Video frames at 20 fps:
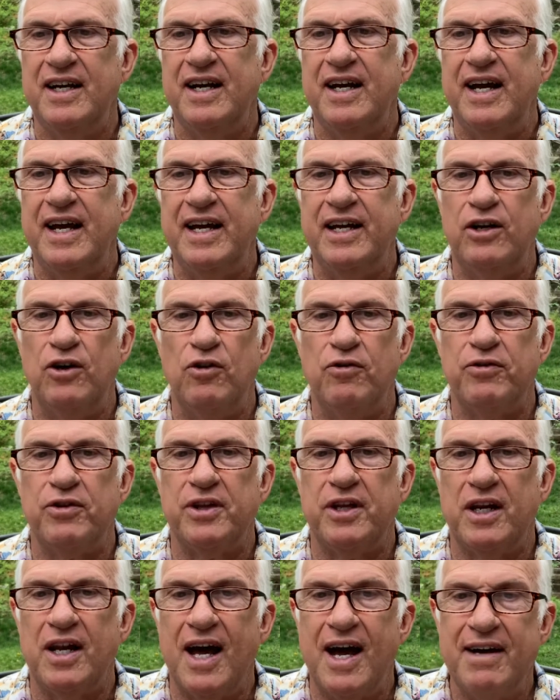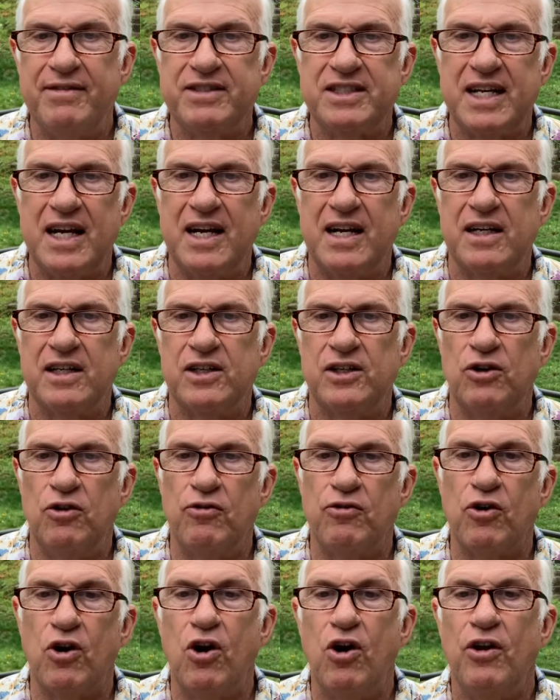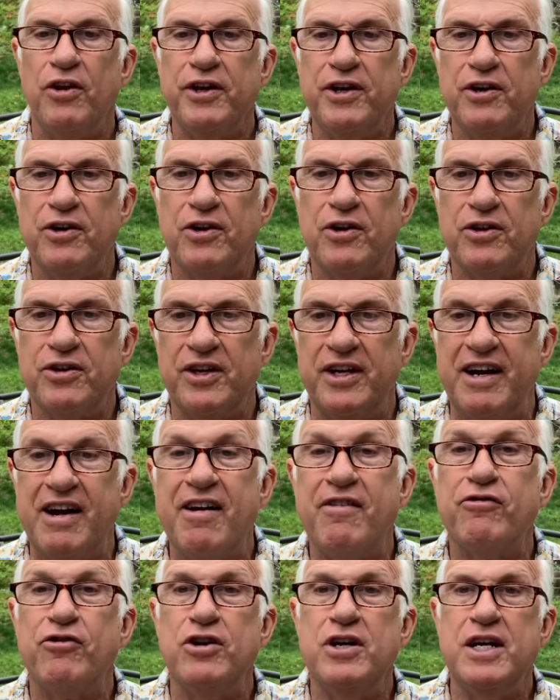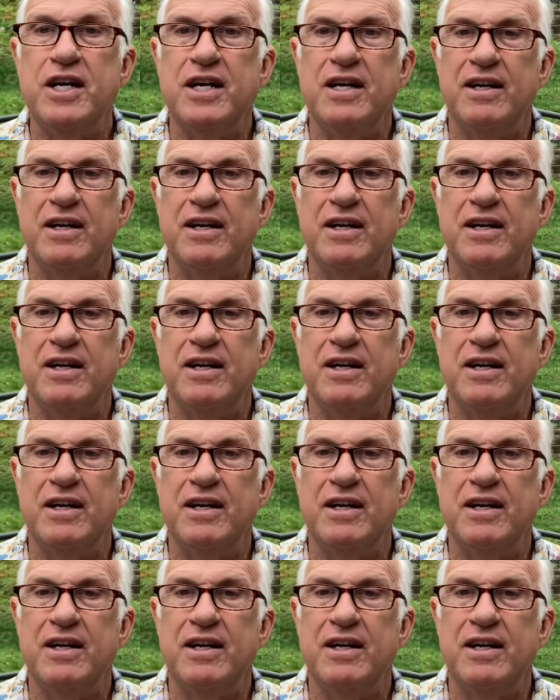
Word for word: and over the livestock and over all the earth and every